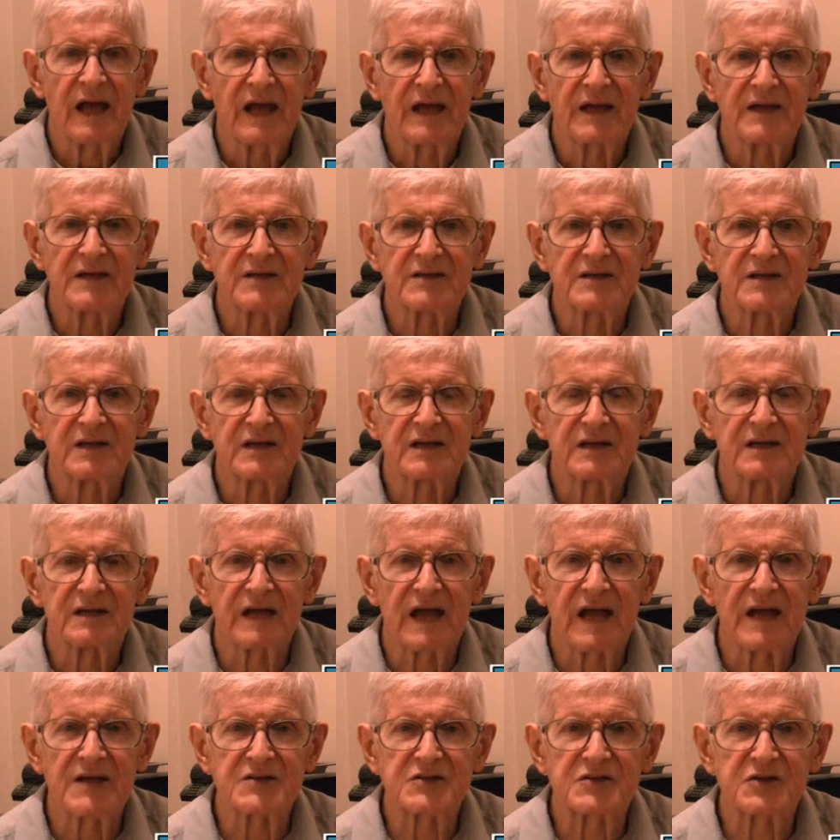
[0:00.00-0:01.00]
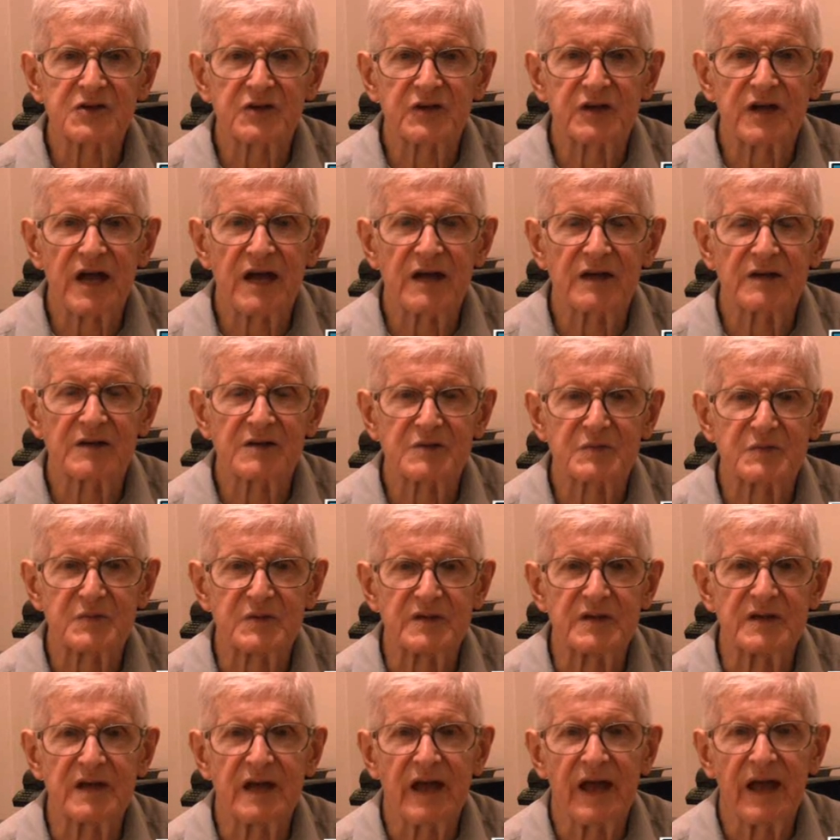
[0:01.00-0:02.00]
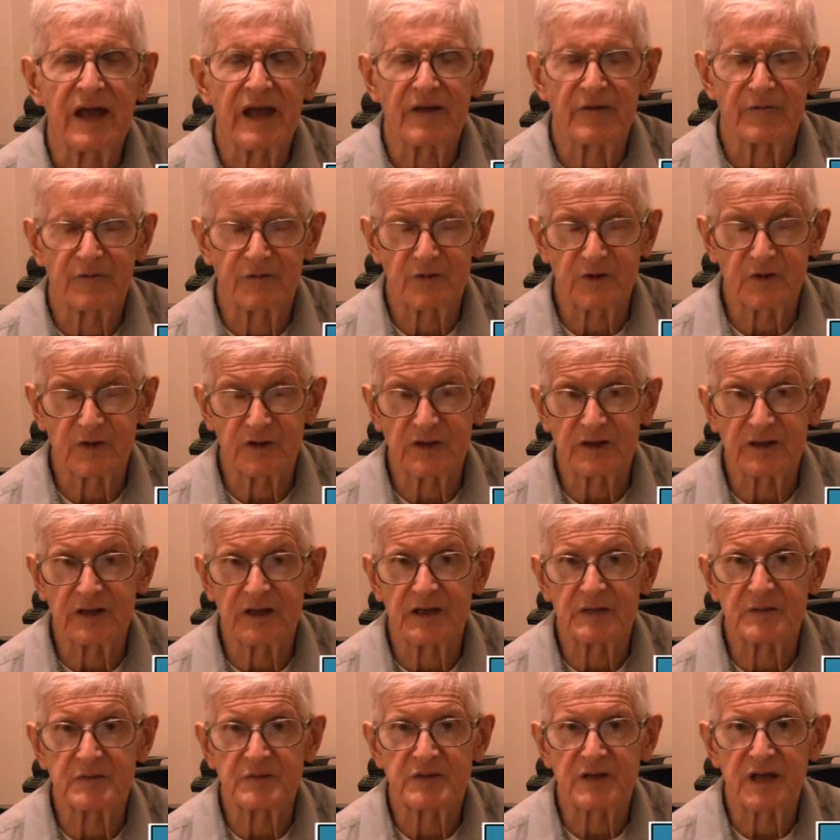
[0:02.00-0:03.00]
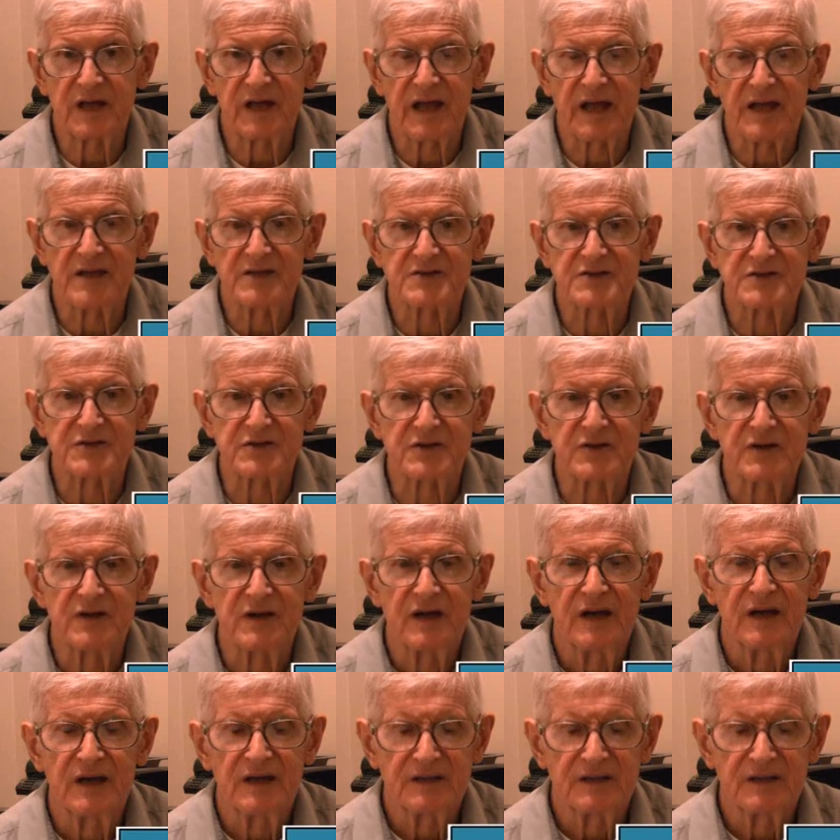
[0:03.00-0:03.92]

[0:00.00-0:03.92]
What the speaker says: and ask your congressman, if you can get him to answer,